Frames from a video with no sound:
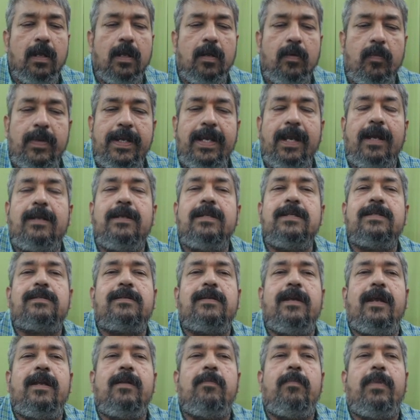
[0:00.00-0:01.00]
we
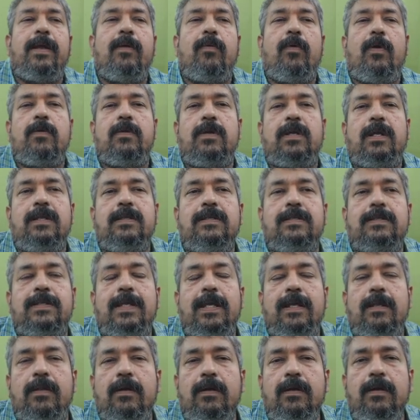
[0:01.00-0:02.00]
understand by what you can
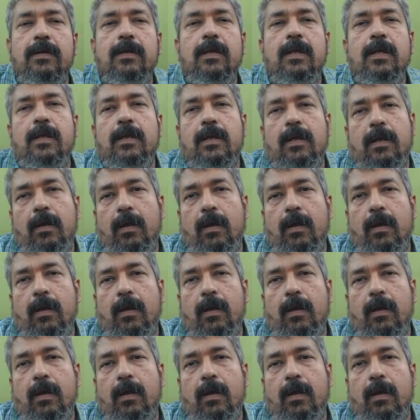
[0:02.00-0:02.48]
say the